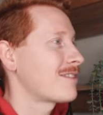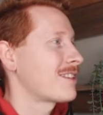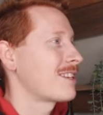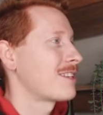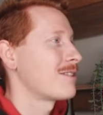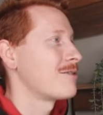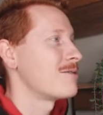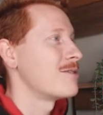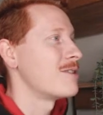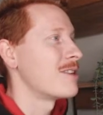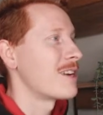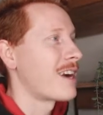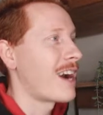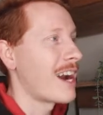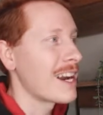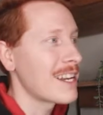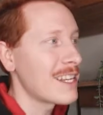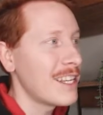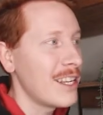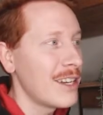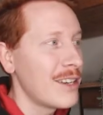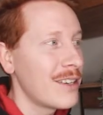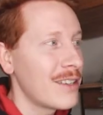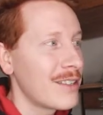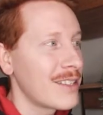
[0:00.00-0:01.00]
to the water. I
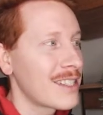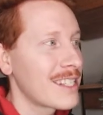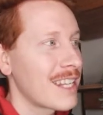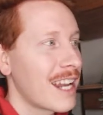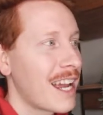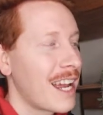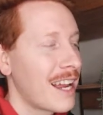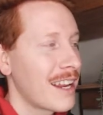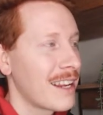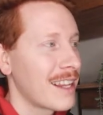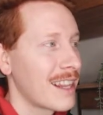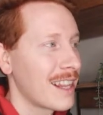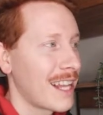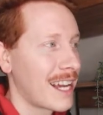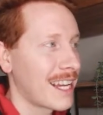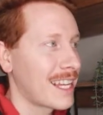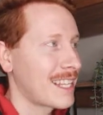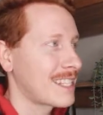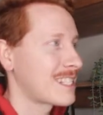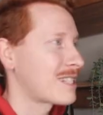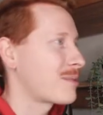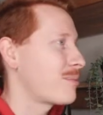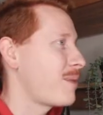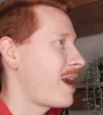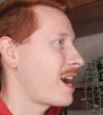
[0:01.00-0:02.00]
knew it was like
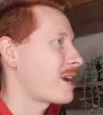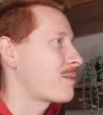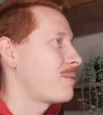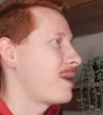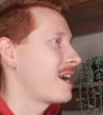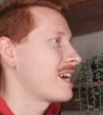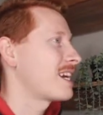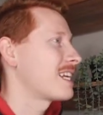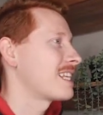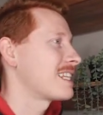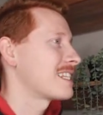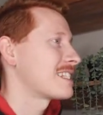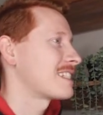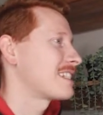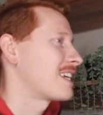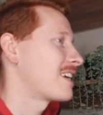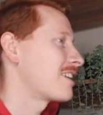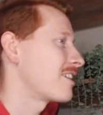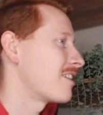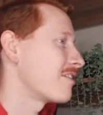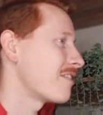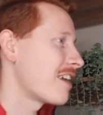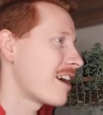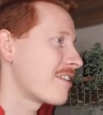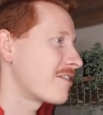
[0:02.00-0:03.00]
smack bang in the
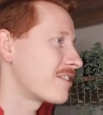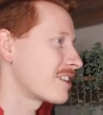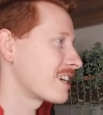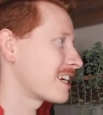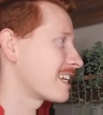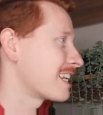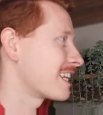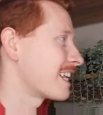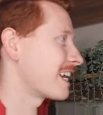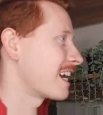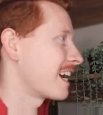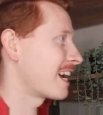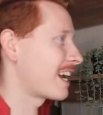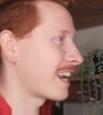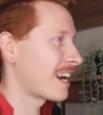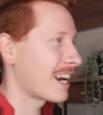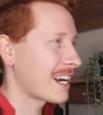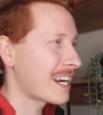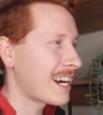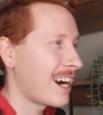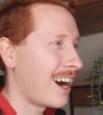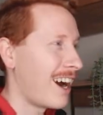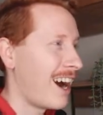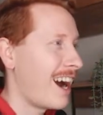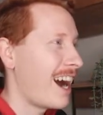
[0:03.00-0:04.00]
center of Africa there, and I
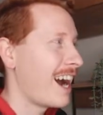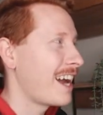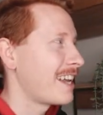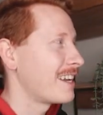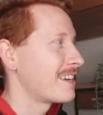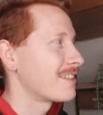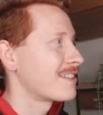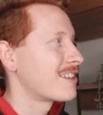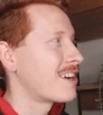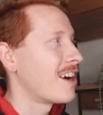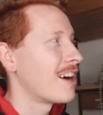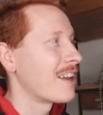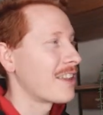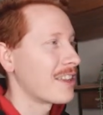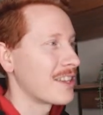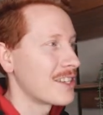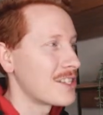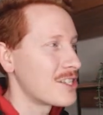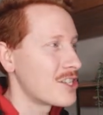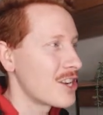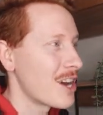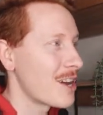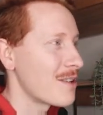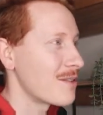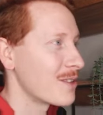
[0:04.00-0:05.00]
kind of got the
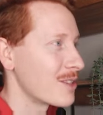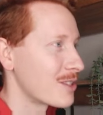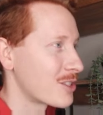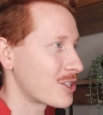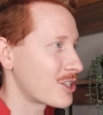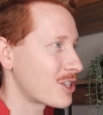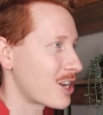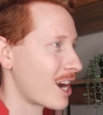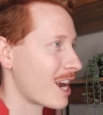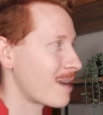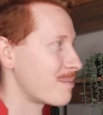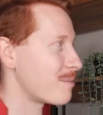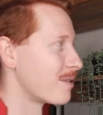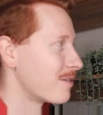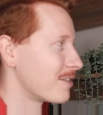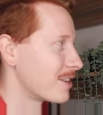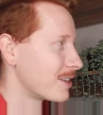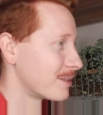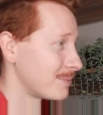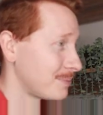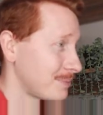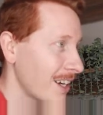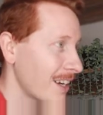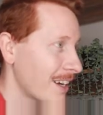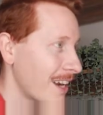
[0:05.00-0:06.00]
general shape of
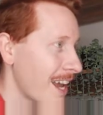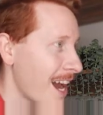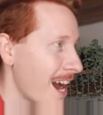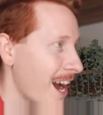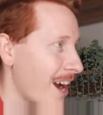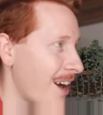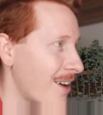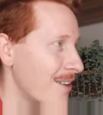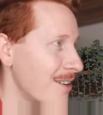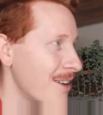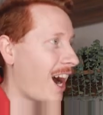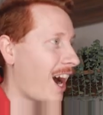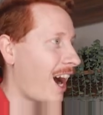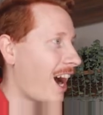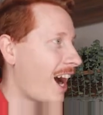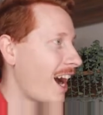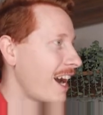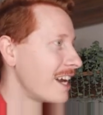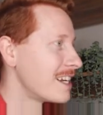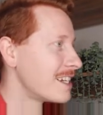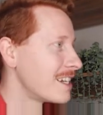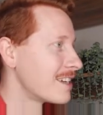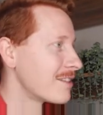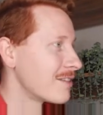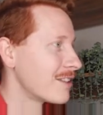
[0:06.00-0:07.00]
it. Now,
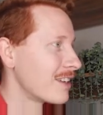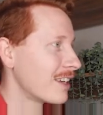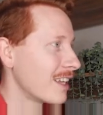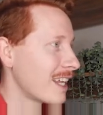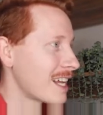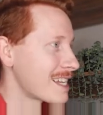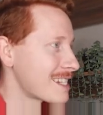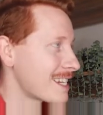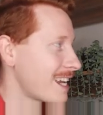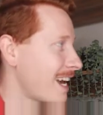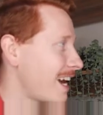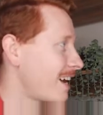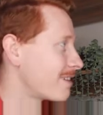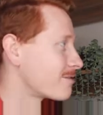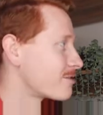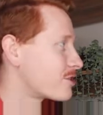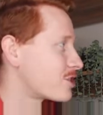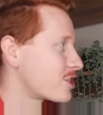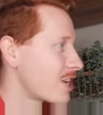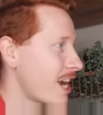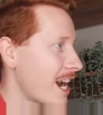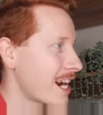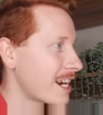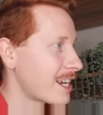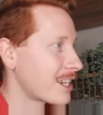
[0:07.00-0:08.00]
I didn't realize how
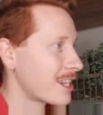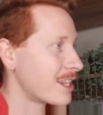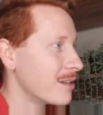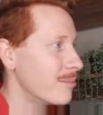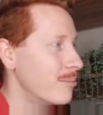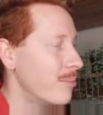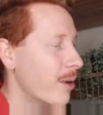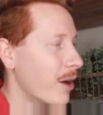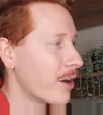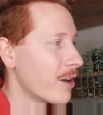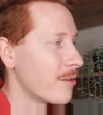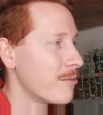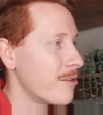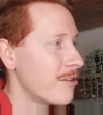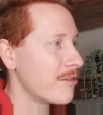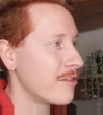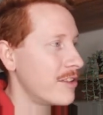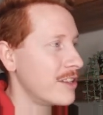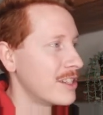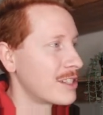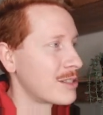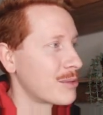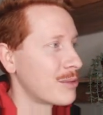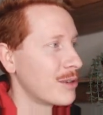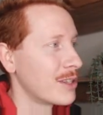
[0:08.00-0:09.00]
jagged the bottom of
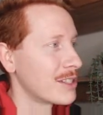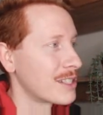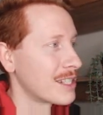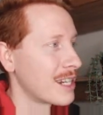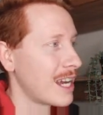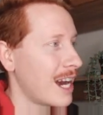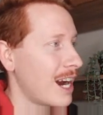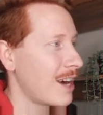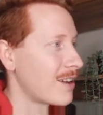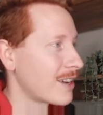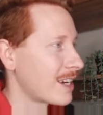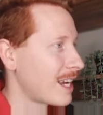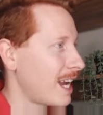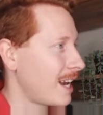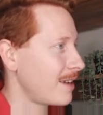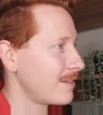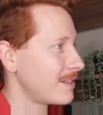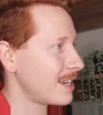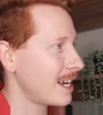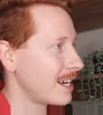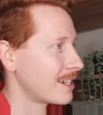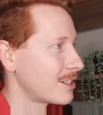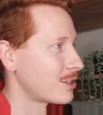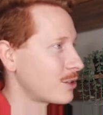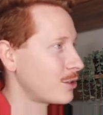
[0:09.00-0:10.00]
this was and how it came
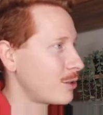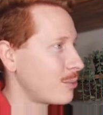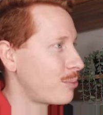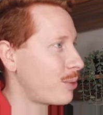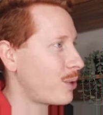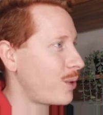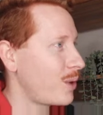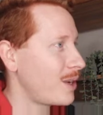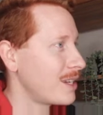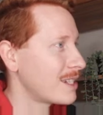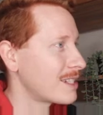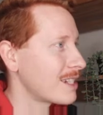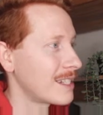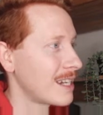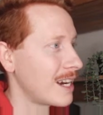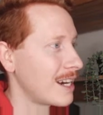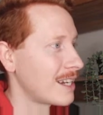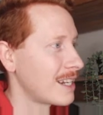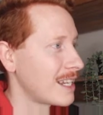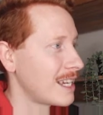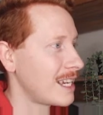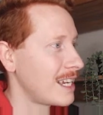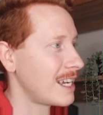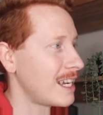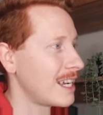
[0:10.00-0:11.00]
down to a point
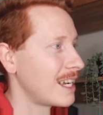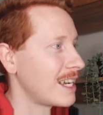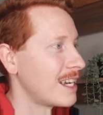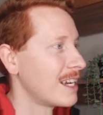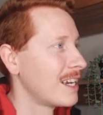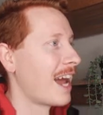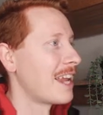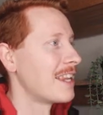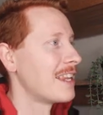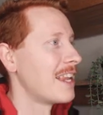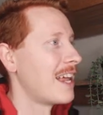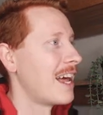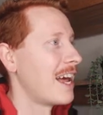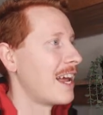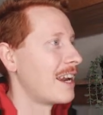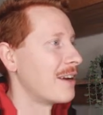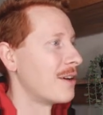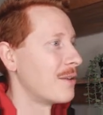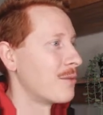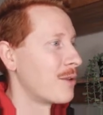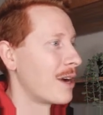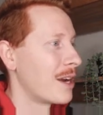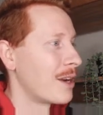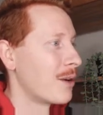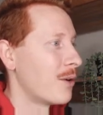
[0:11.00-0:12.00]
down here and
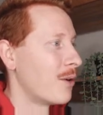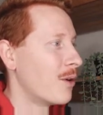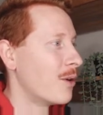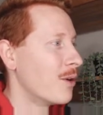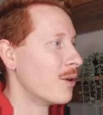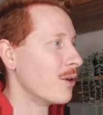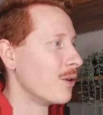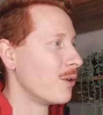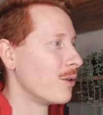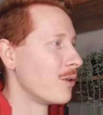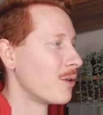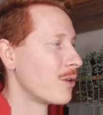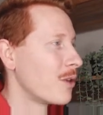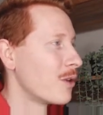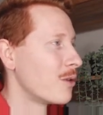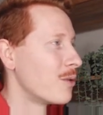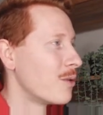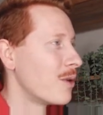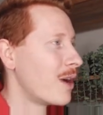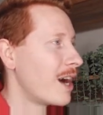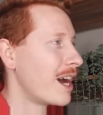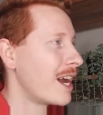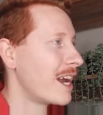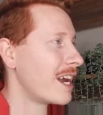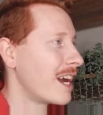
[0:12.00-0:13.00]
then went all the
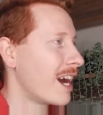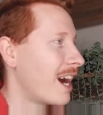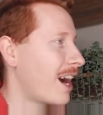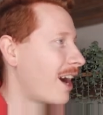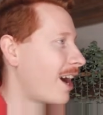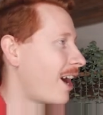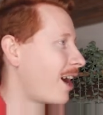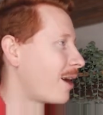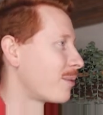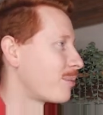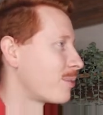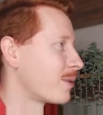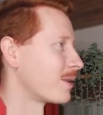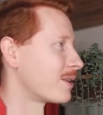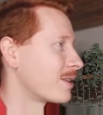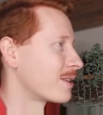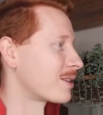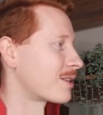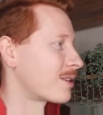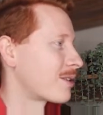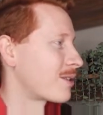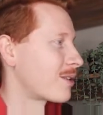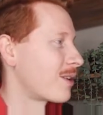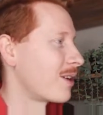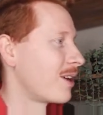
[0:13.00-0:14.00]
way up and
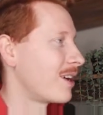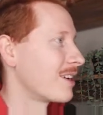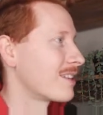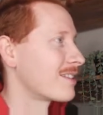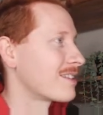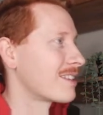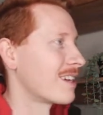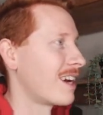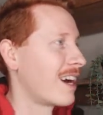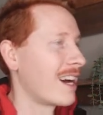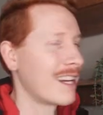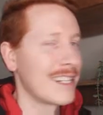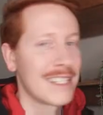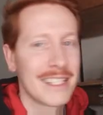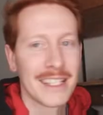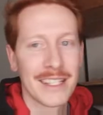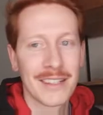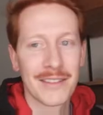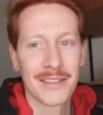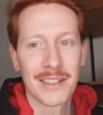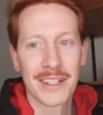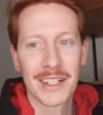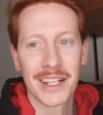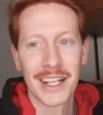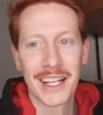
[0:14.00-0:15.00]
across. I
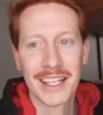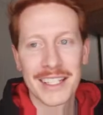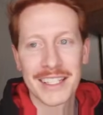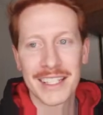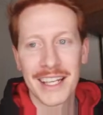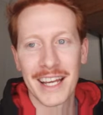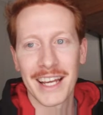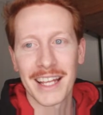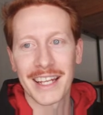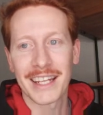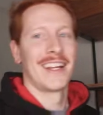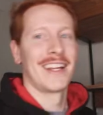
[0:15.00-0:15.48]
didn't realize that.